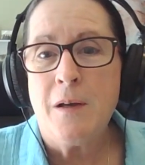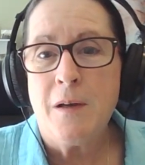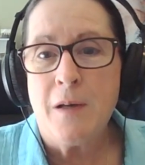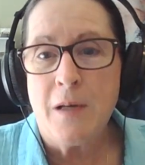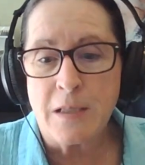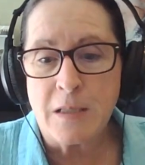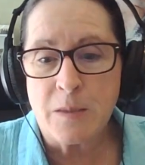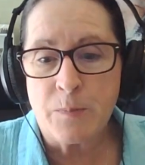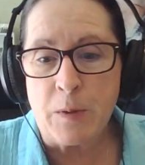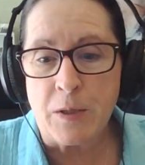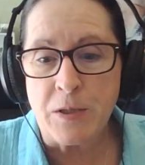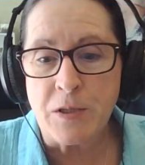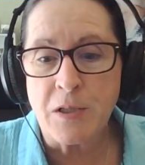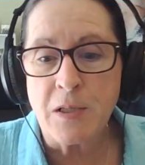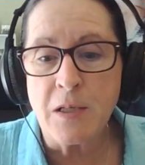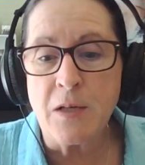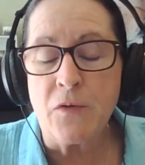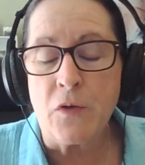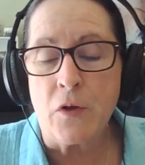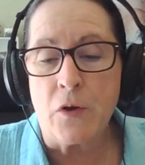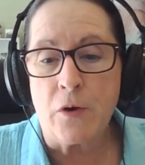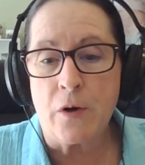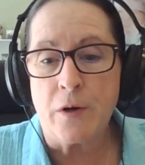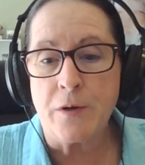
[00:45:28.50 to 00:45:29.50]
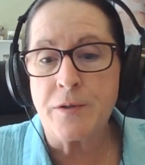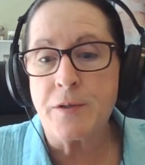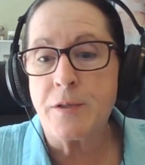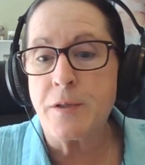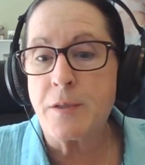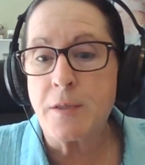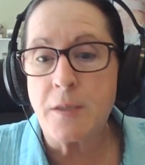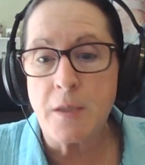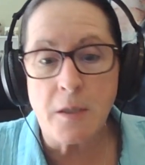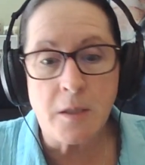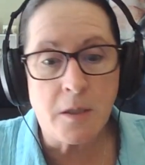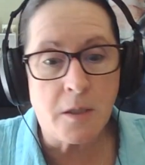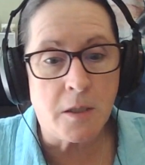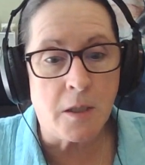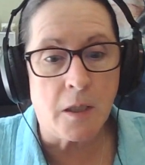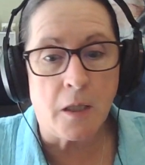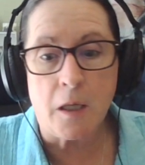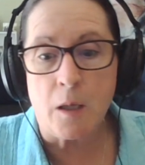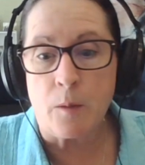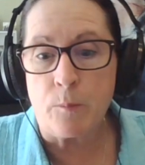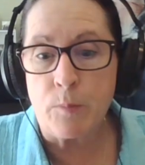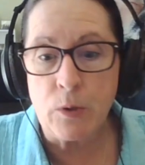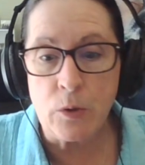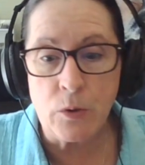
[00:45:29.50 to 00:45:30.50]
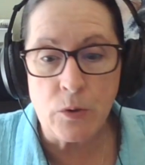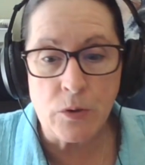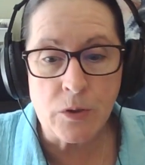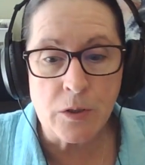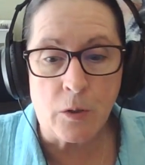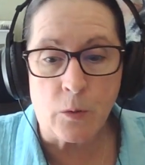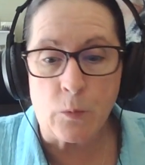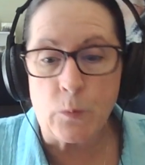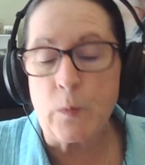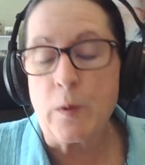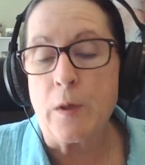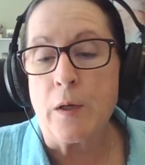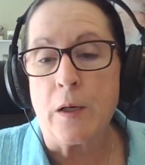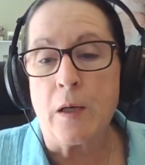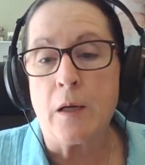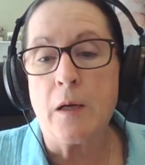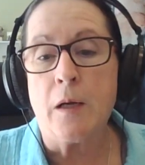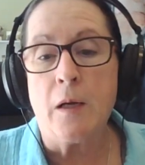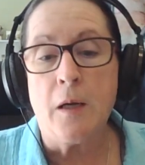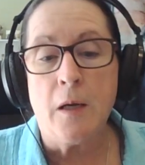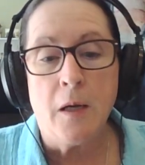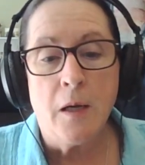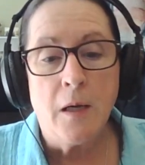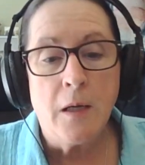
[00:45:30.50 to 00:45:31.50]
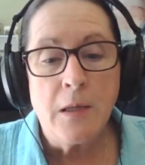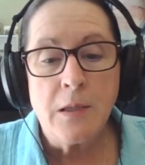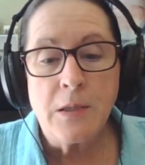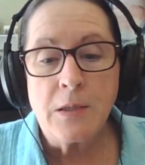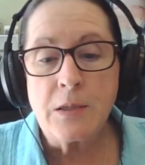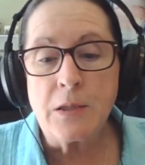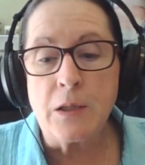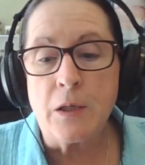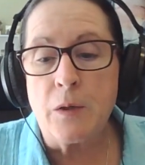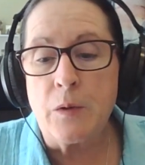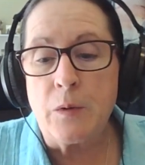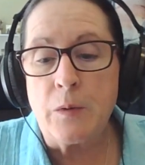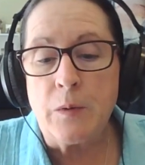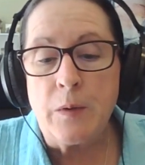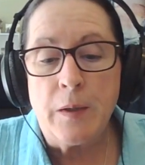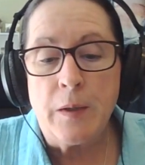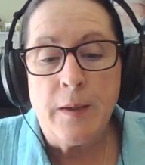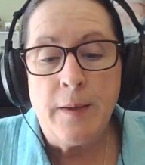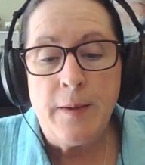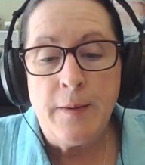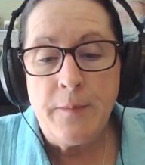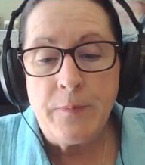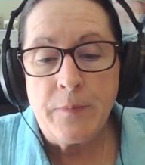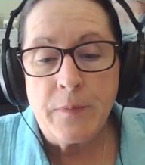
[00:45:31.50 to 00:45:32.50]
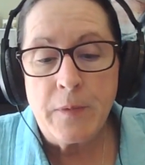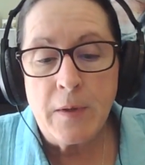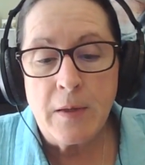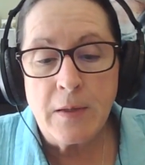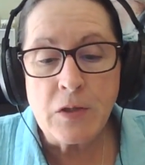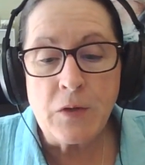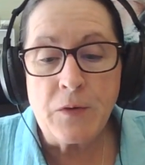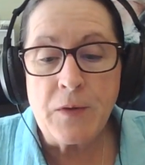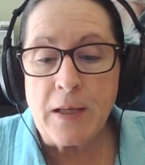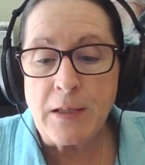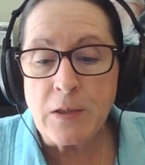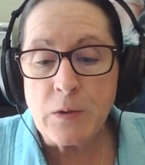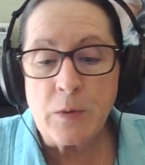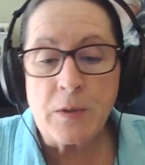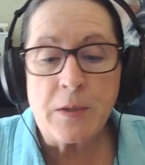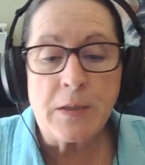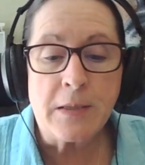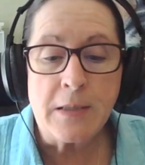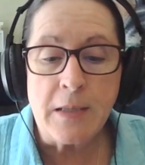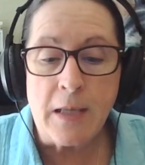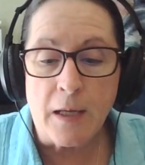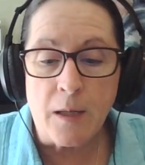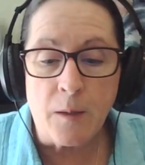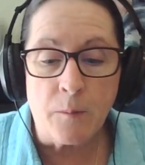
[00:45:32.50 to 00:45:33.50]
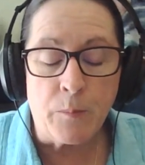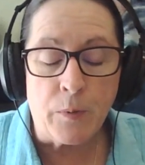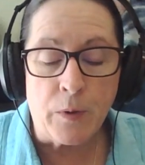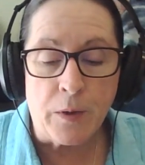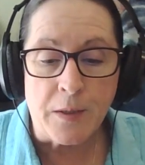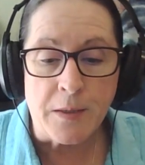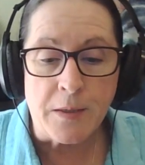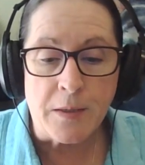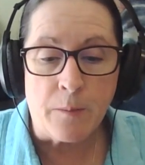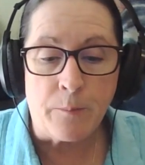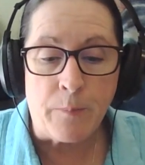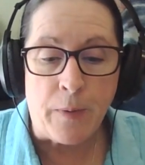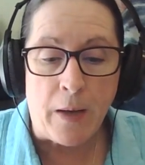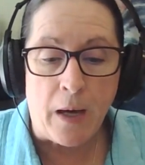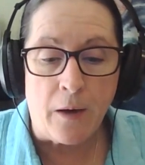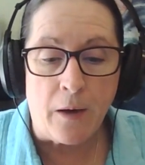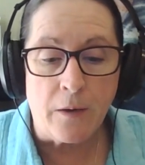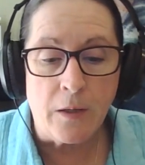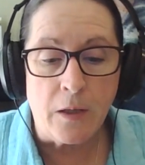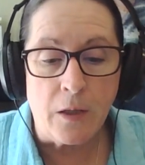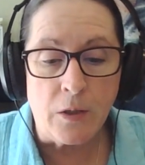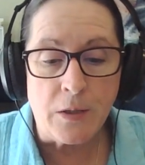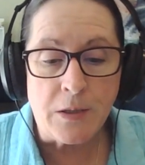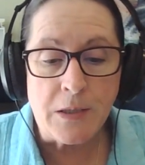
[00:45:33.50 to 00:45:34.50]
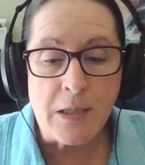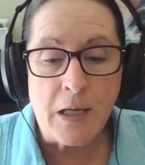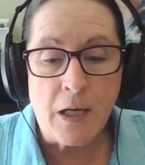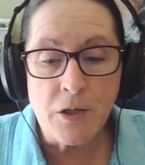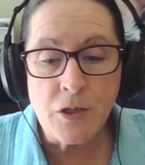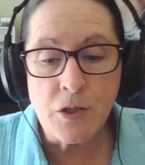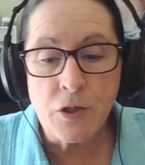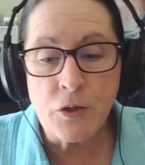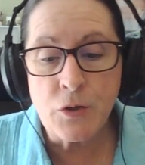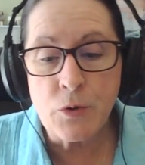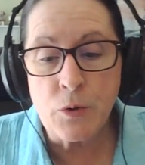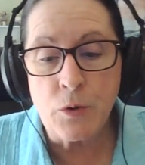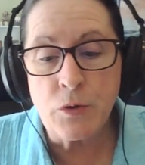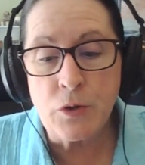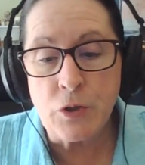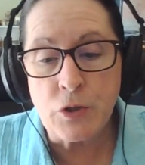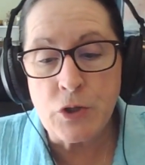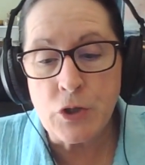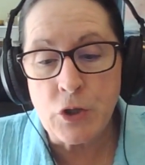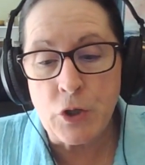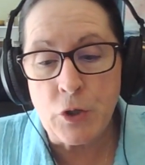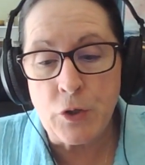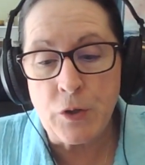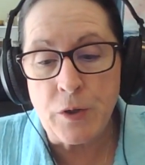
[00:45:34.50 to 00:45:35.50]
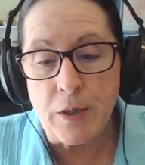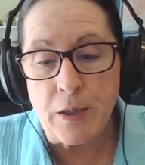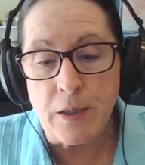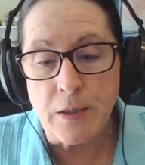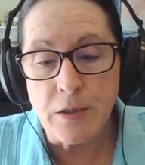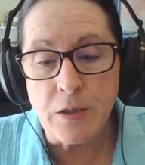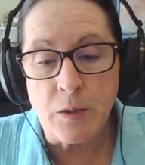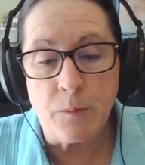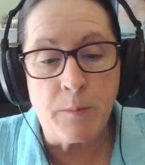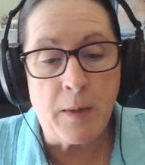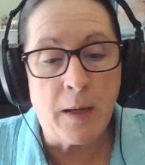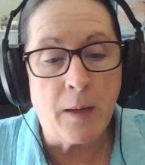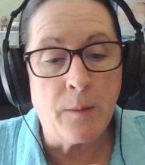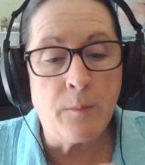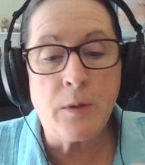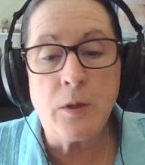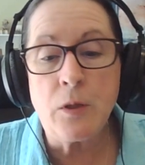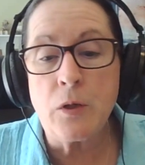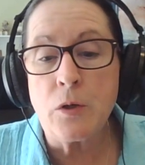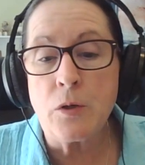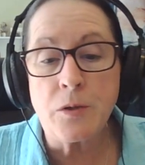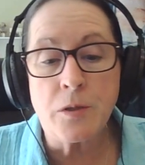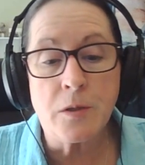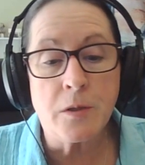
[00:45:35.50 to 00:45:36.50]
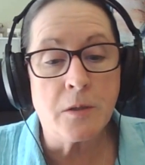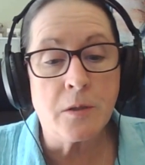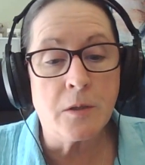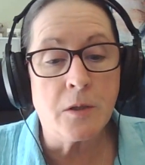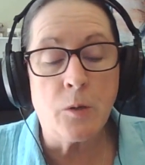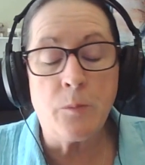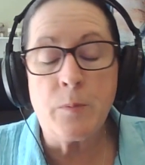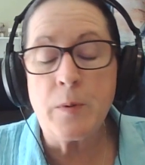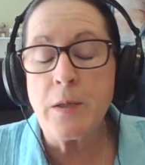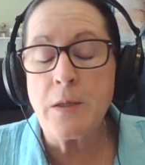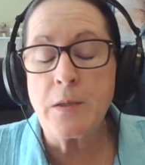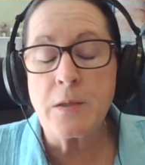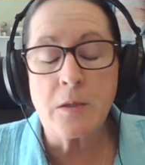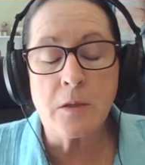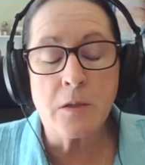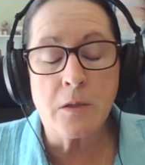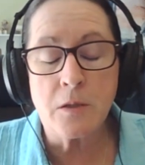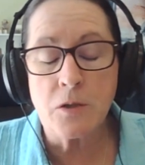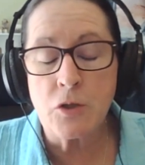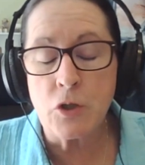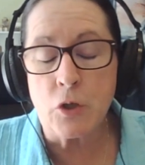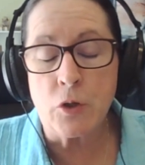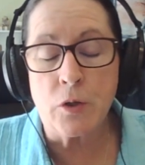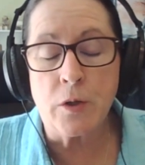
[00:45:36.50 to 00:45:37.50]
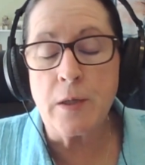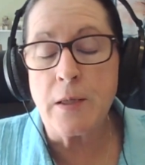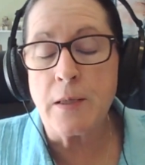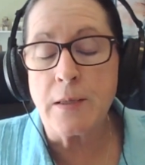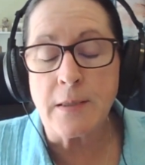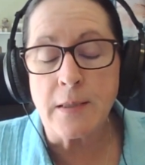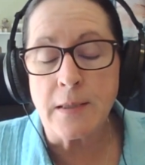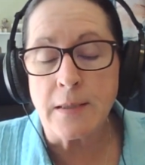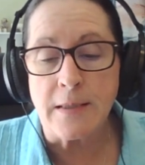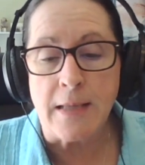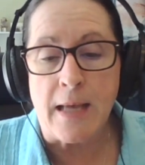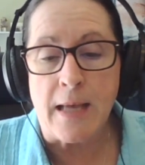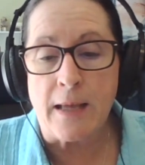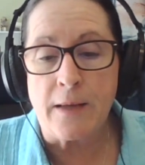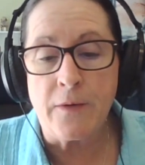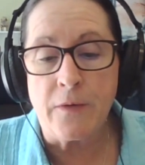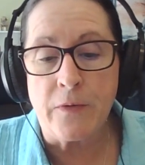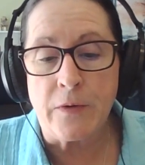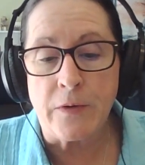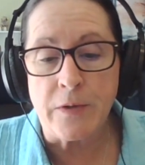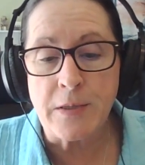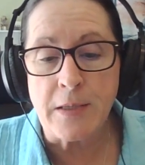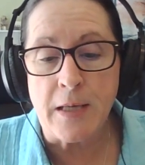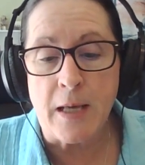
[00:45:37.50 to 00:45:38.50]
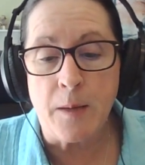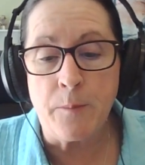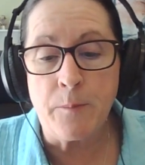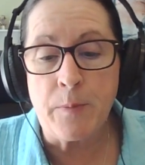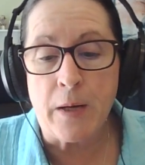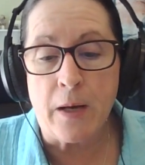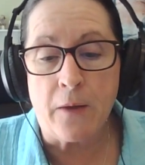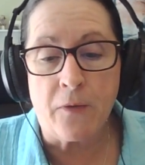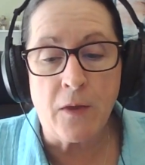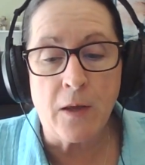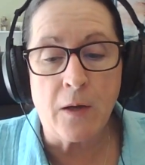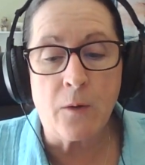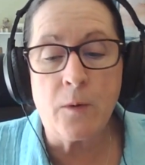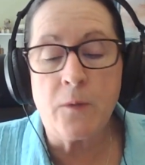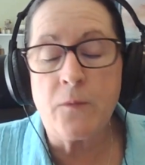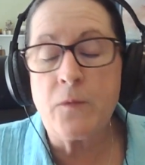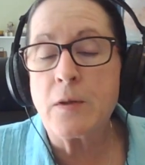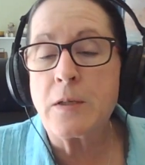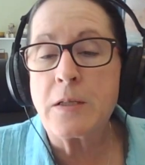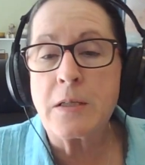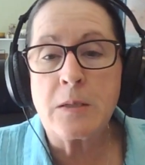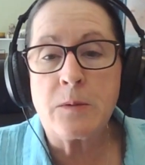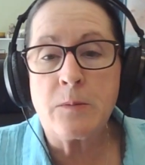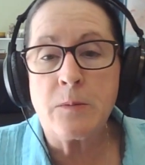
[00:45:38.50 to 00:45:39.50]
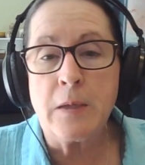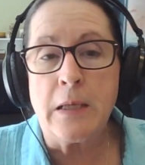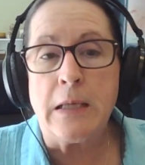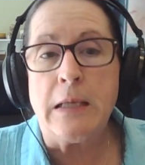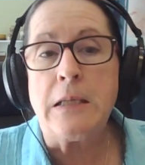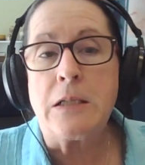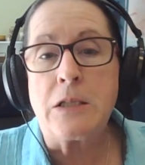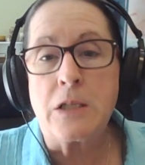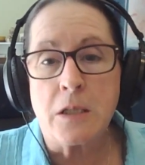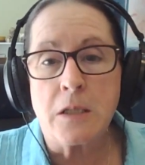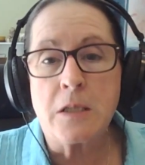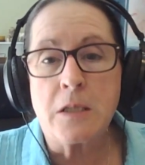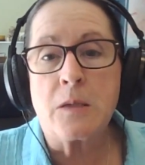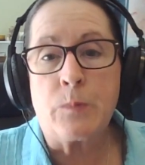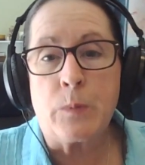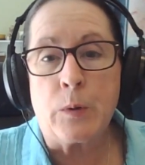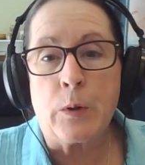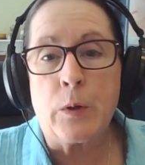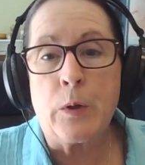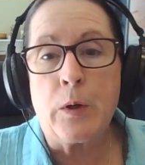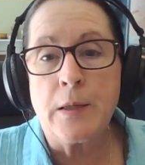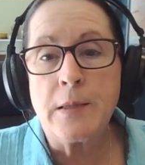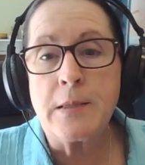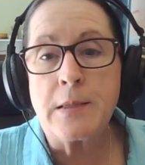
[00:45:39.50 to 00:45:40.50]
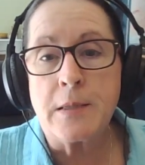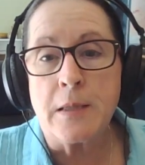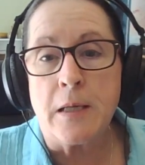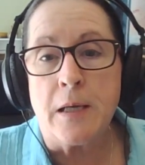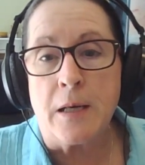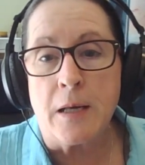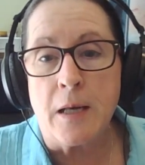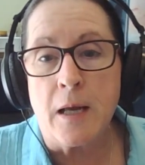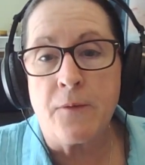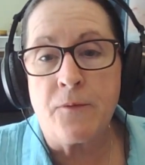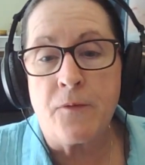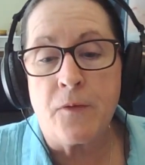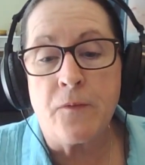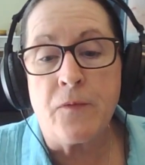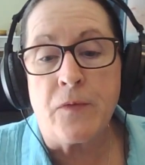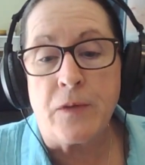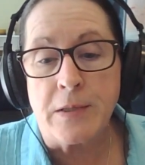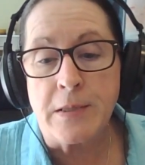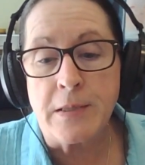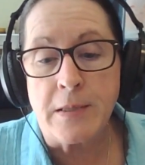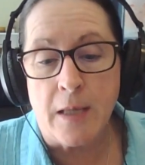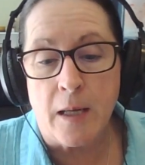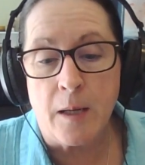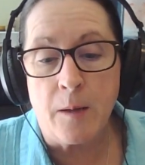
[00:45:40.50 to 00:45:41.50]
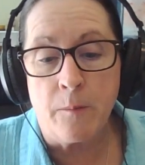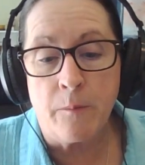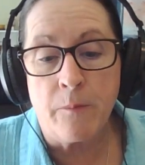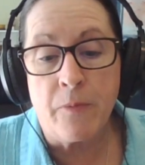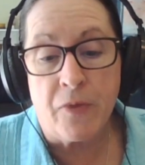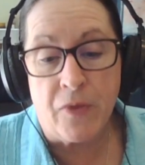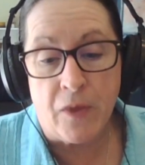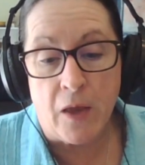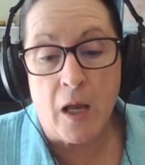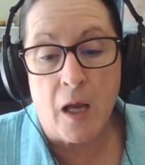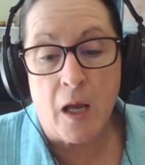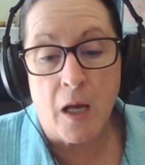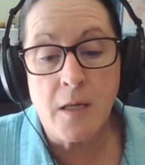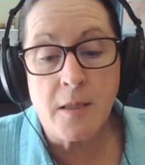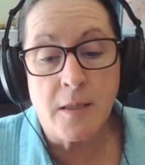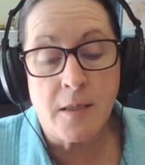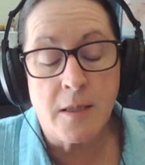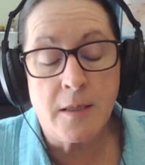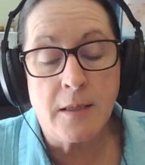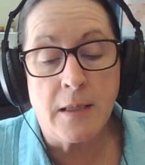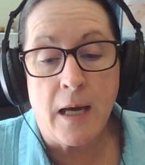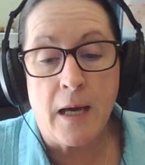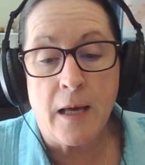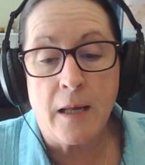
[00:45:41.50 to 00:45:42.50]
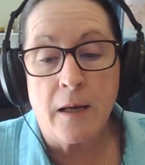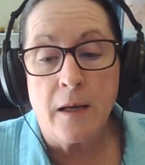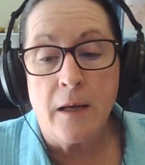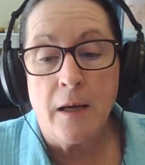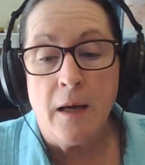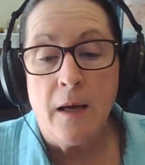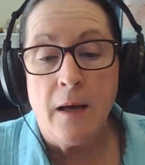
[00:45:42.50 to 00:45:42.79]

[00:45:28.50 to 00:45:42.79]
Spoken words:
especially in the narcissistic abuse arena. So that's what the second book is about. It takes you through the journey. So maybe nobody's journey is exactly the same, but I think we've each experienced enough of the same things in that